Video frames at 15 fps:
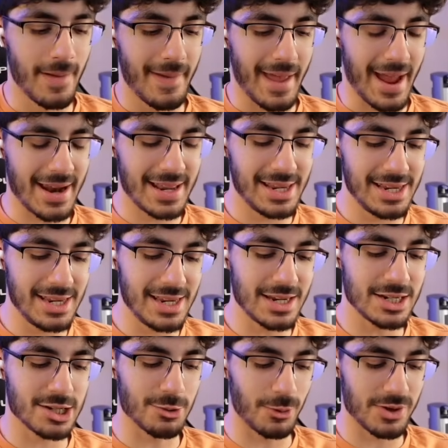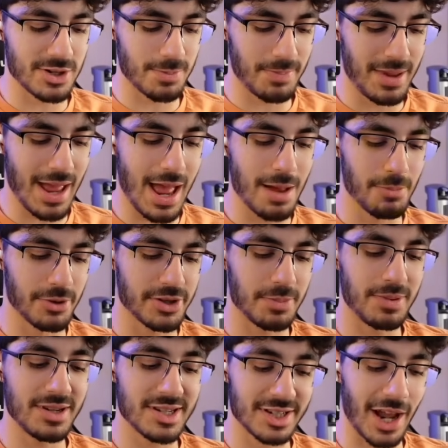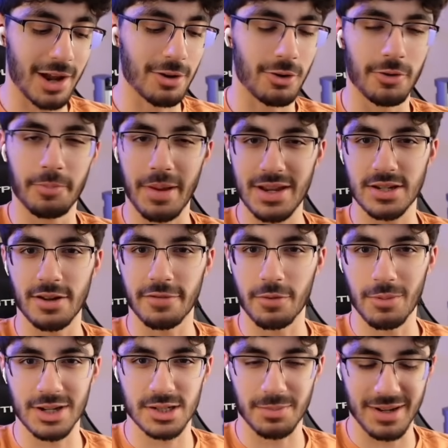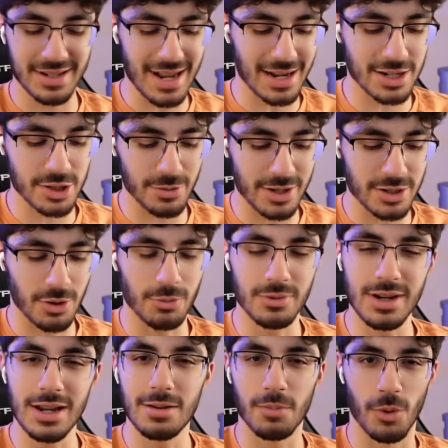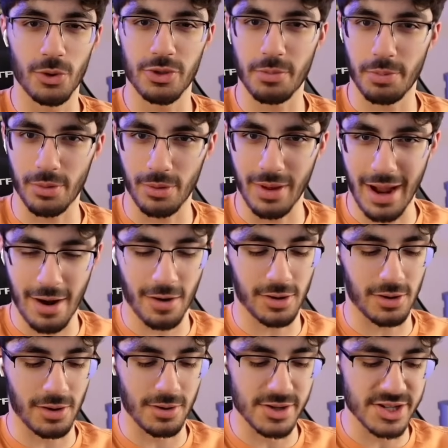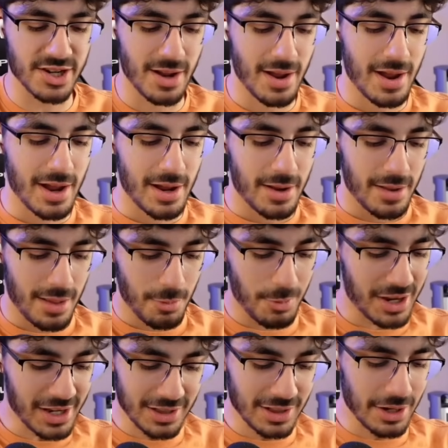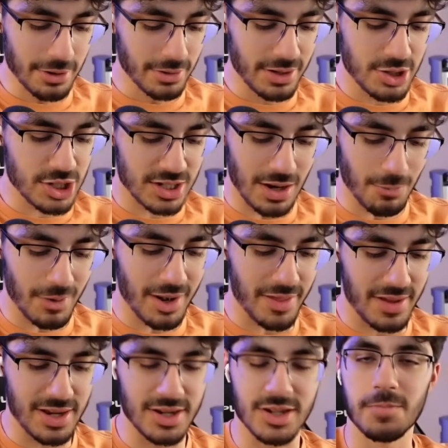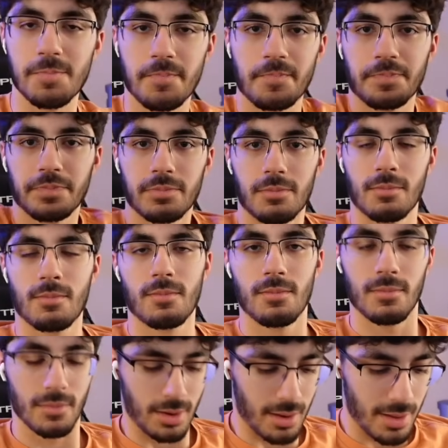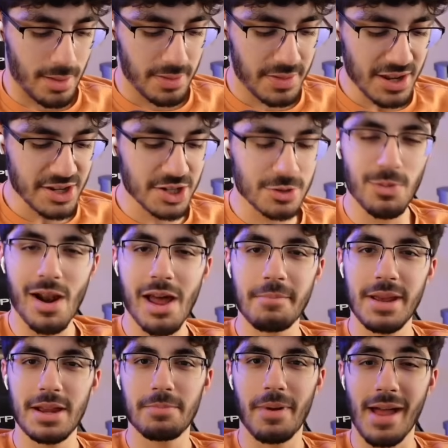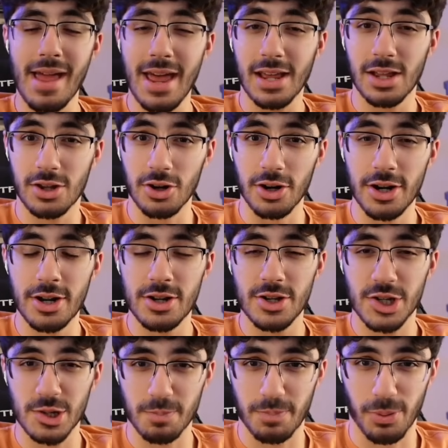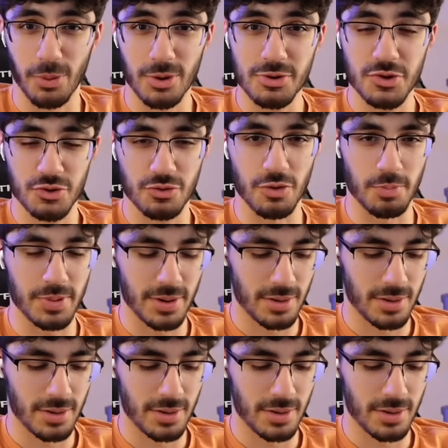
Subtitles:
and he is going to be able to be cycled based off the rest of my deck, so I don't need multiple air cards. We can literally just get rid of these. This is what I mean by a good support troop